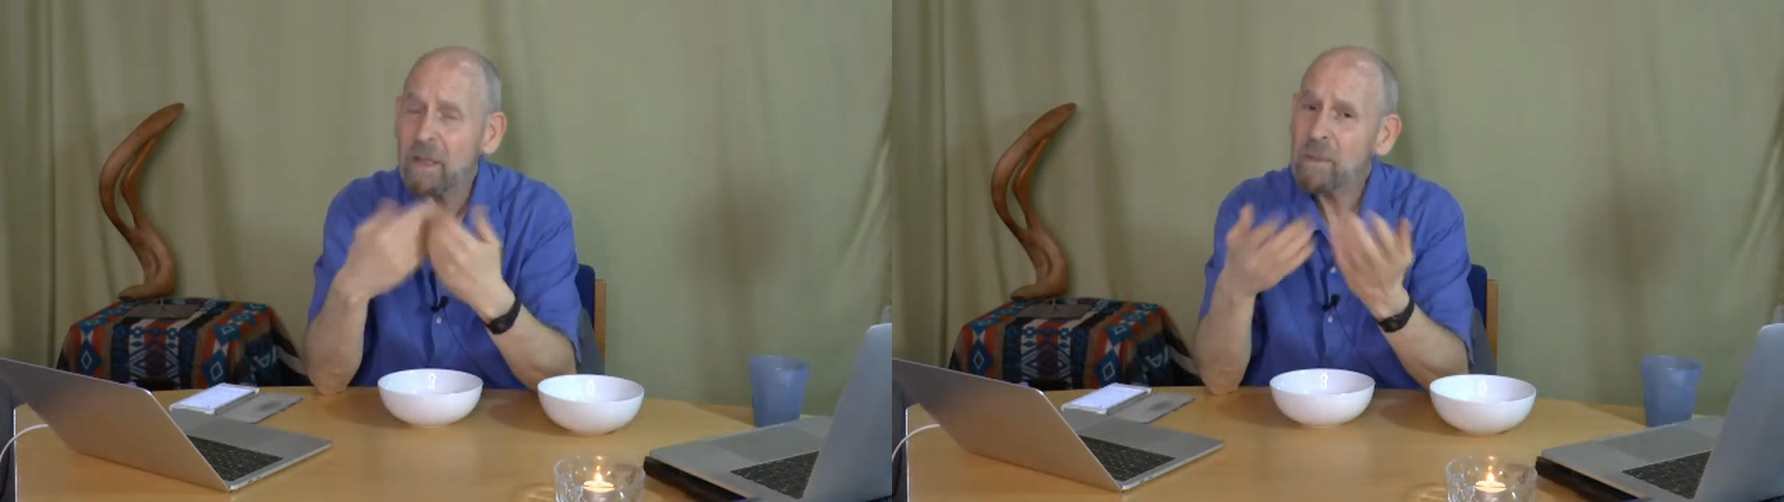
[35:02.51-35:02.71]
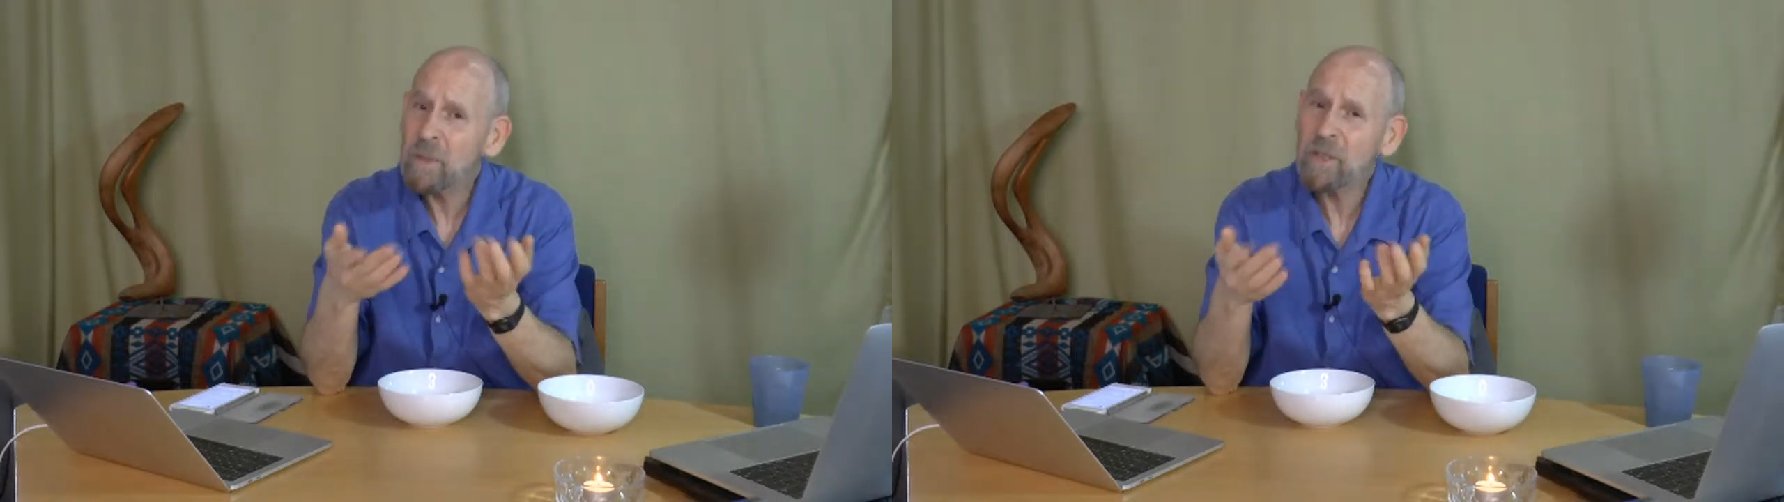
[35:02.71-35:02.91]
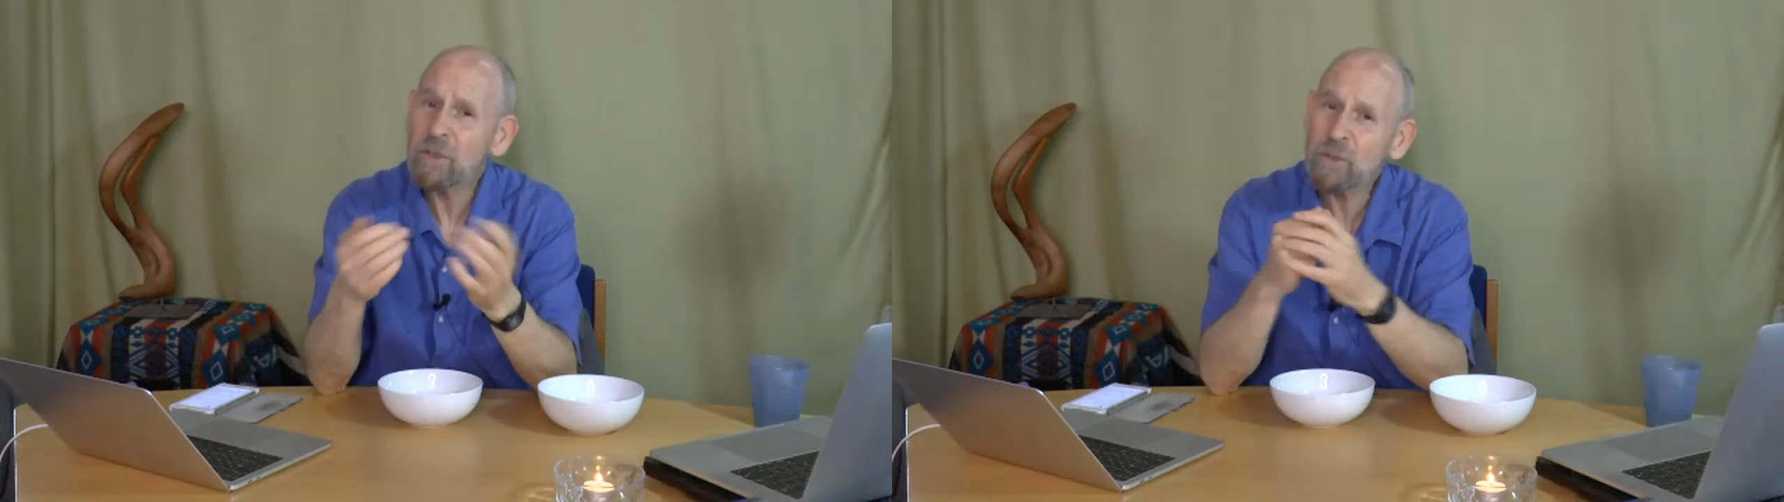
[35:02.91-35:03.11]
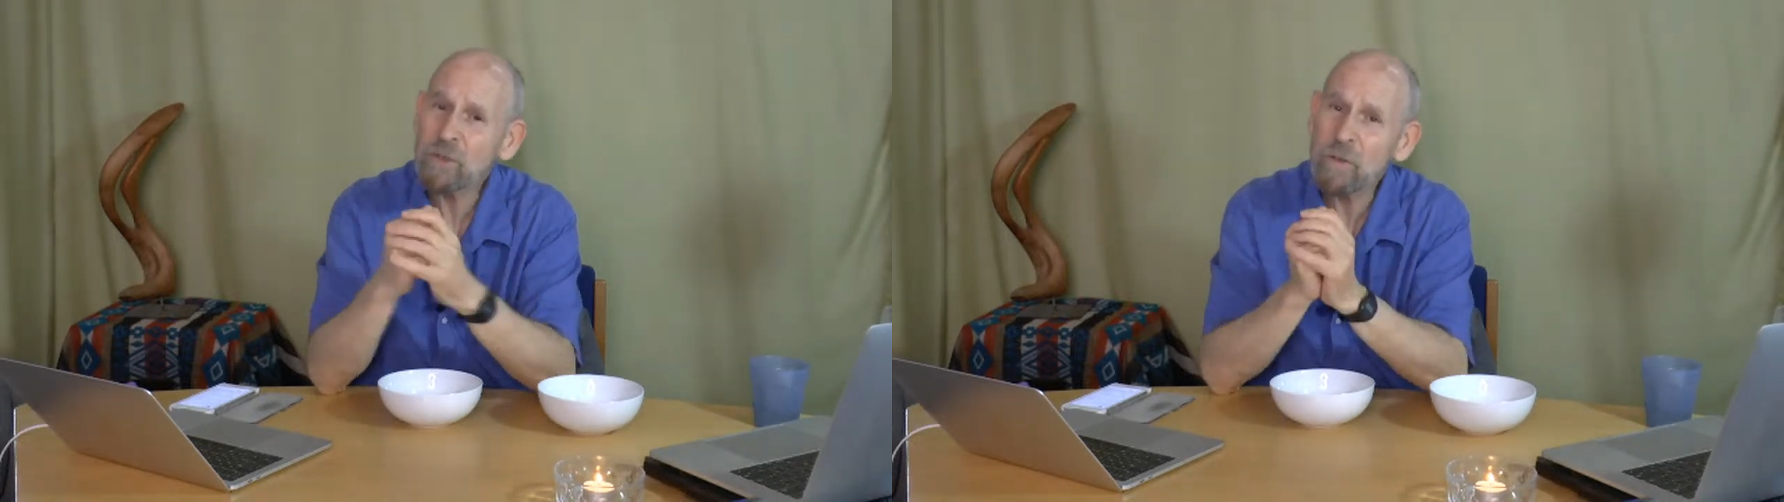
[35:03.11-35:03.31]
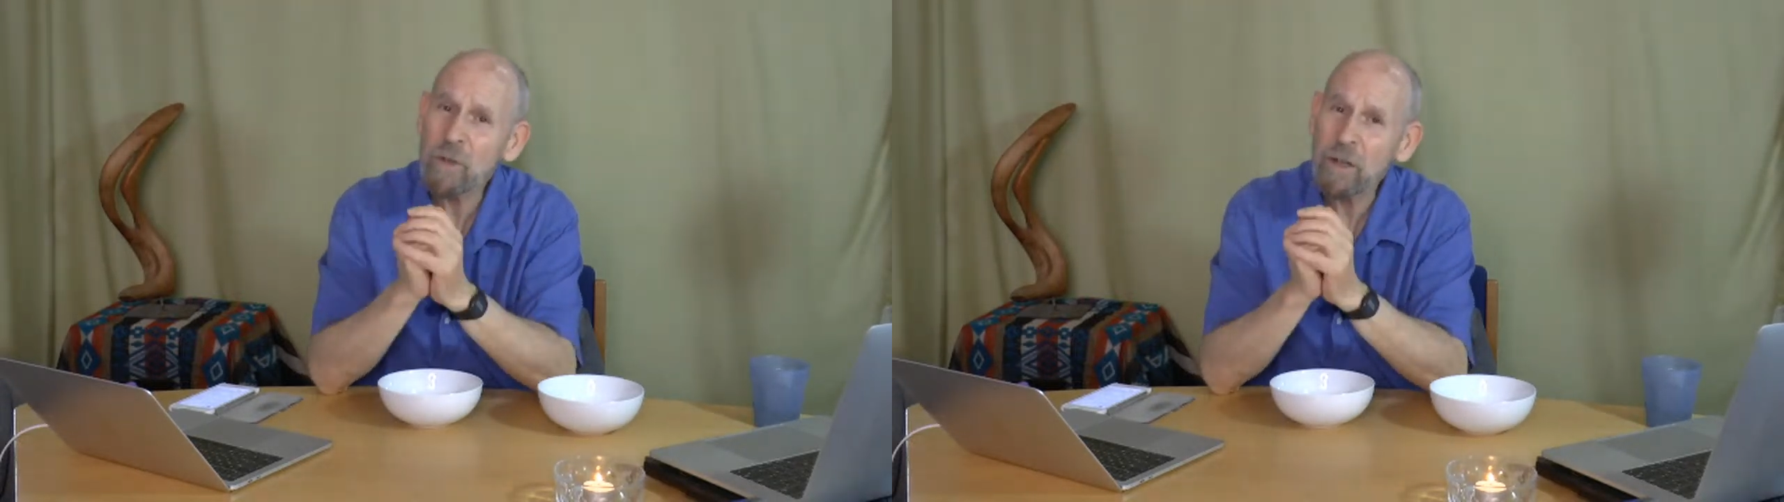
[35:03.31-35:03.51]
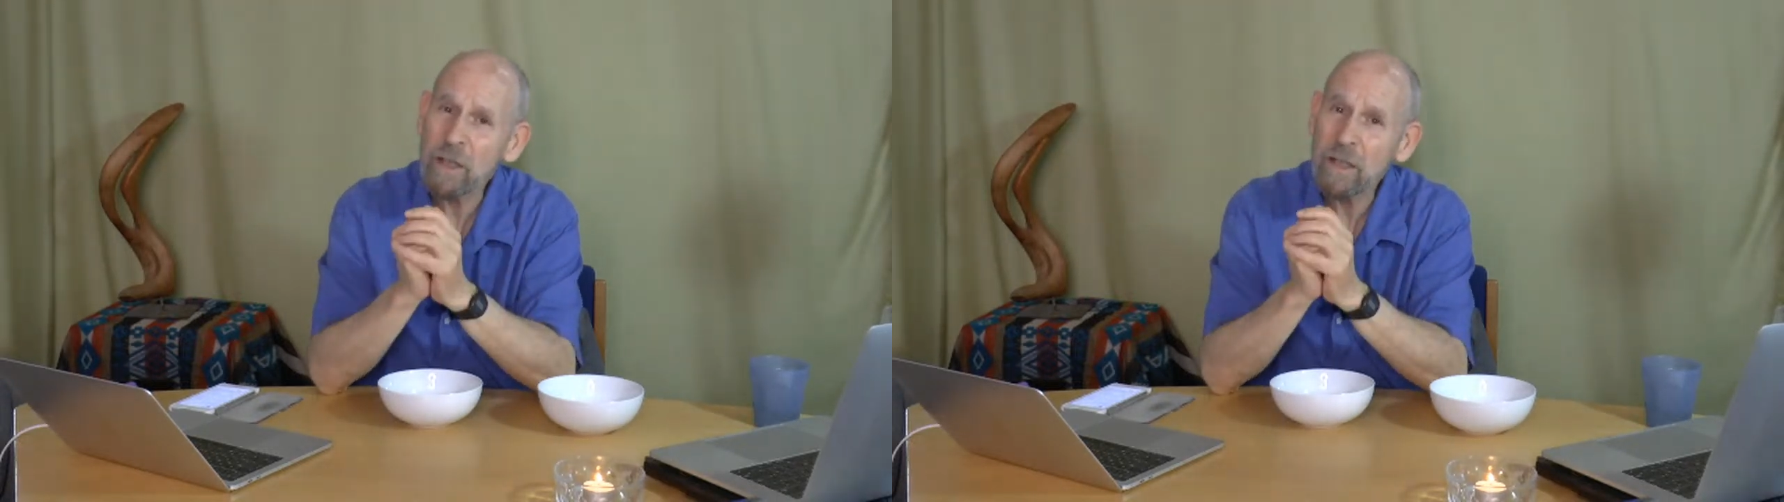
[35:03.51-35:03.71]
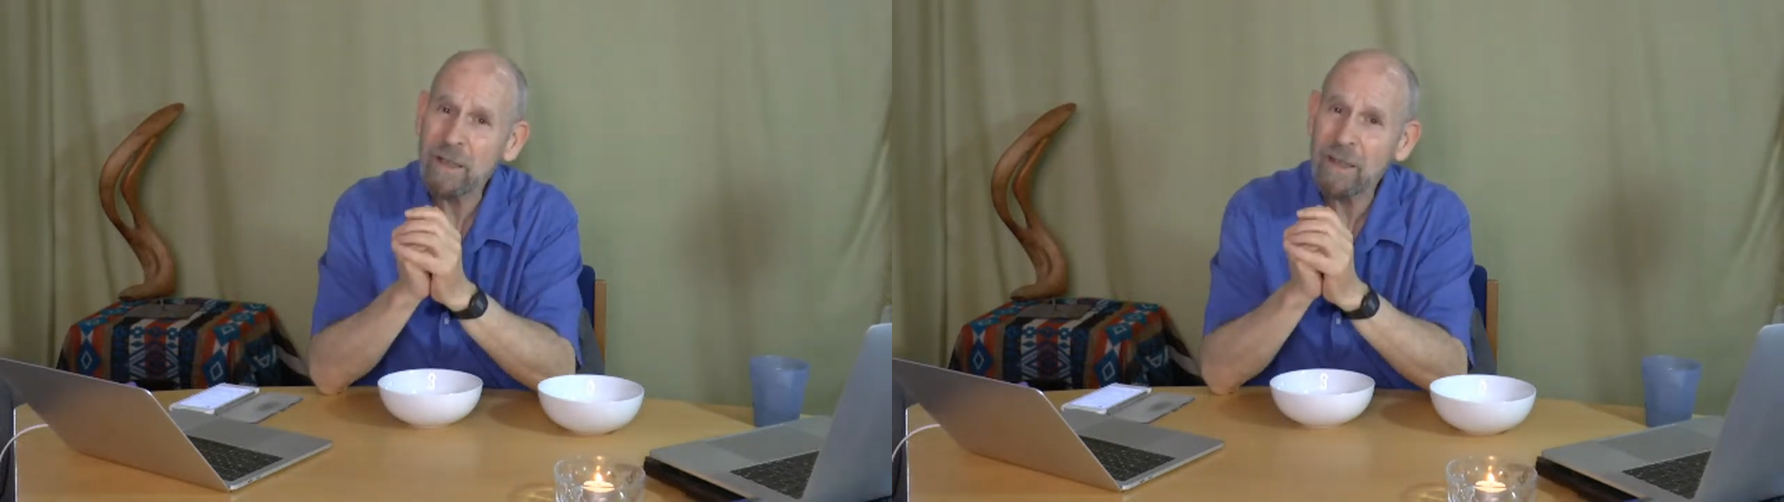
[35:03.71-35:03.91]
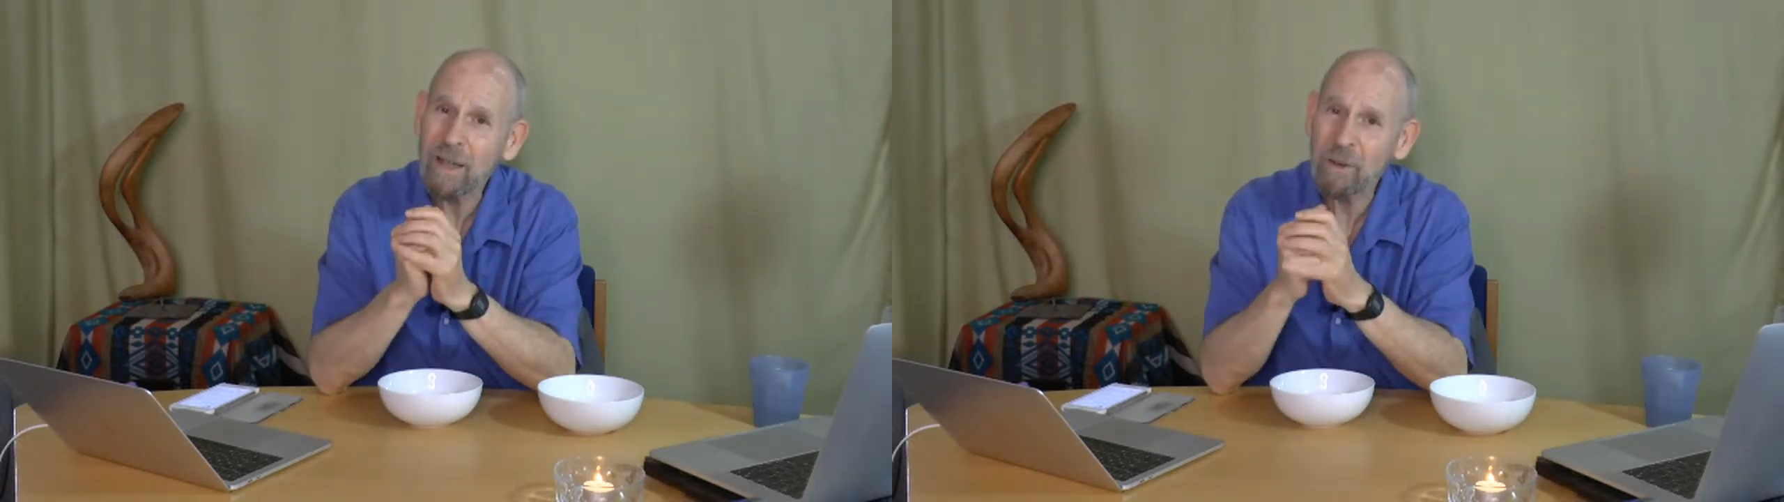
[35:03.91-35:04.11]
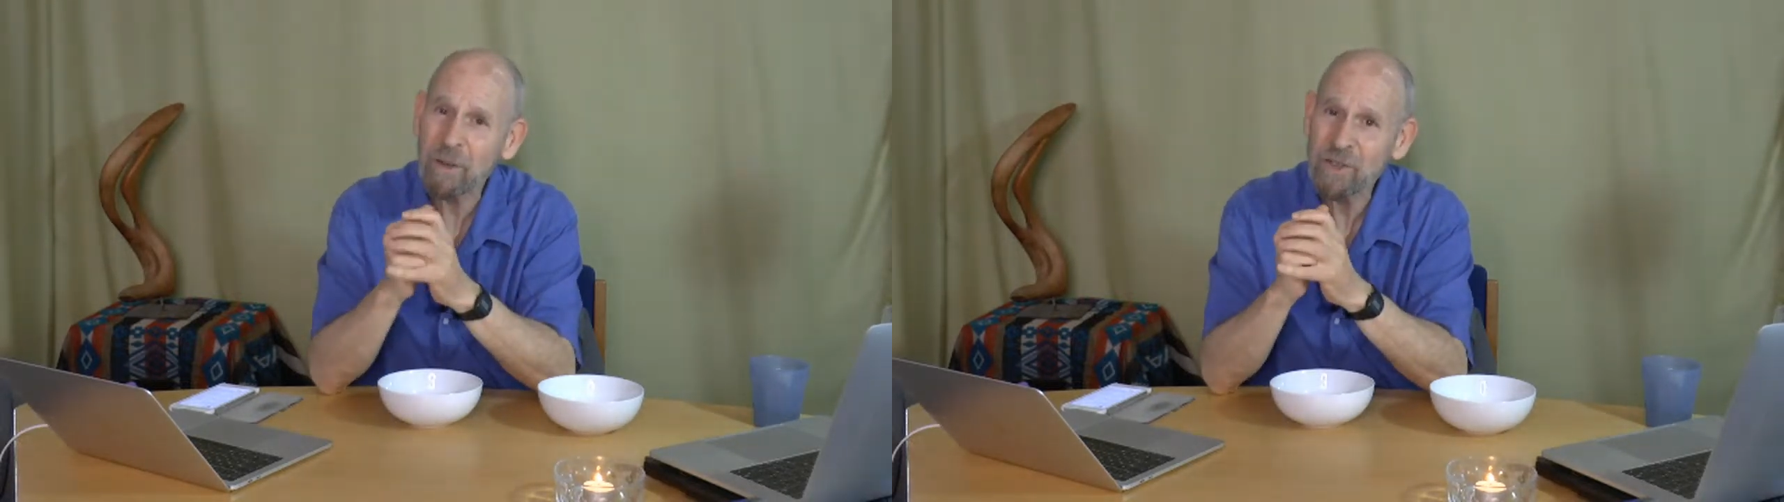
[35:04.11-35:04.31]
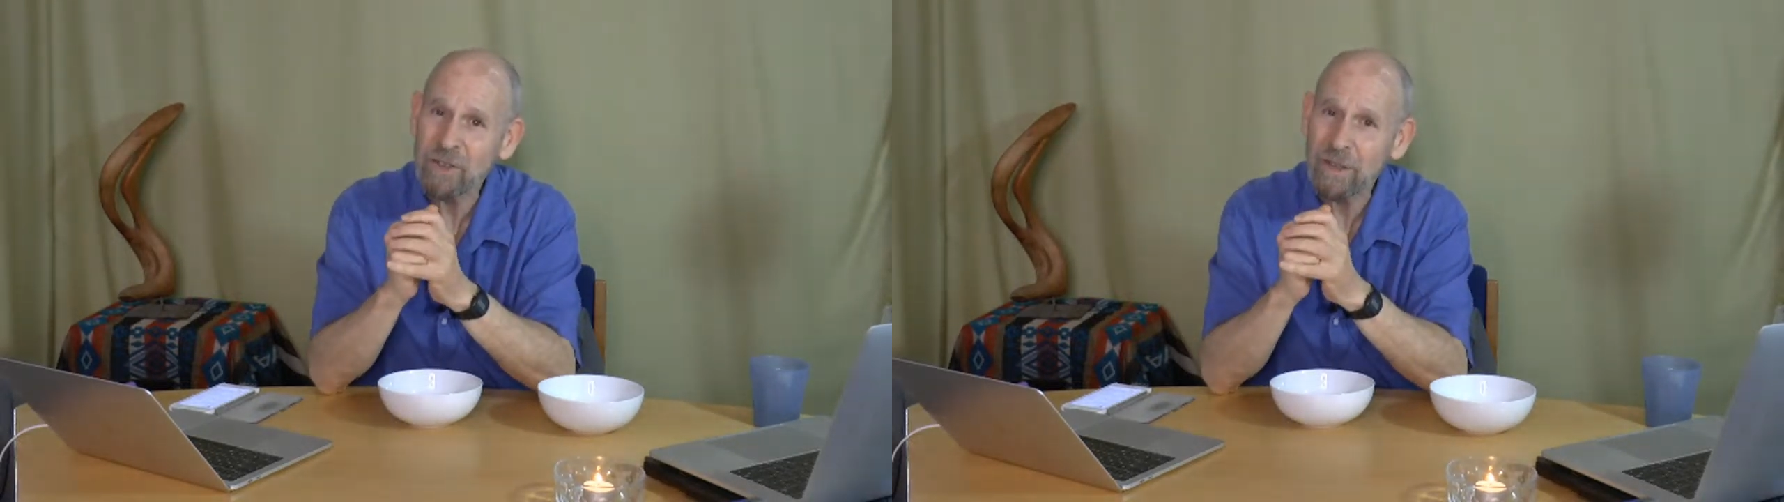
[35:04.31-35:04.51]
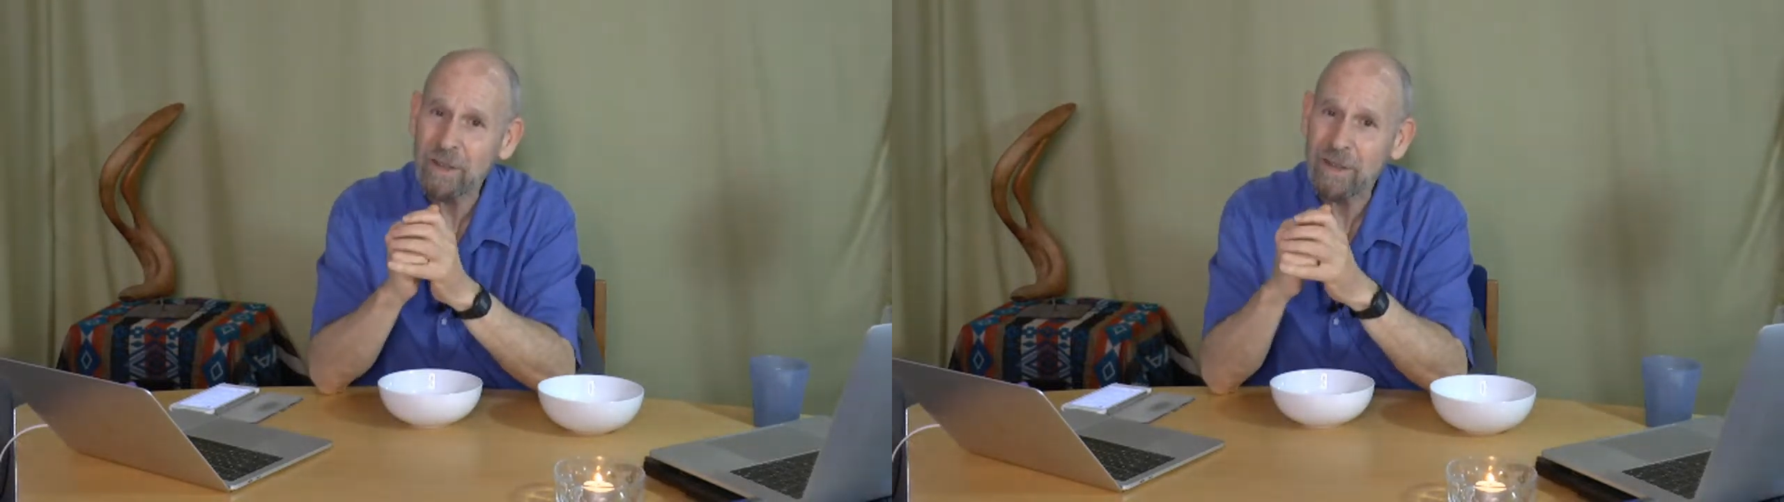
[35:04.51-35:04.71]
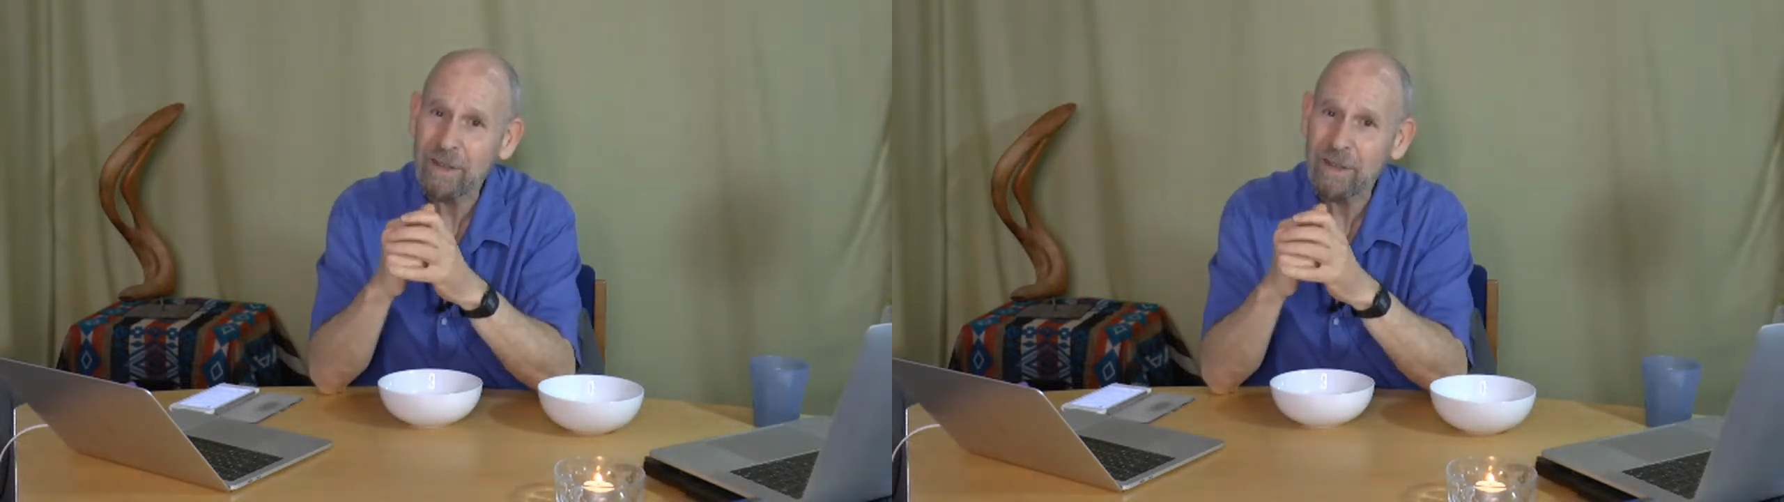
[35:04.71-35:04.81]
but it's also very encouraging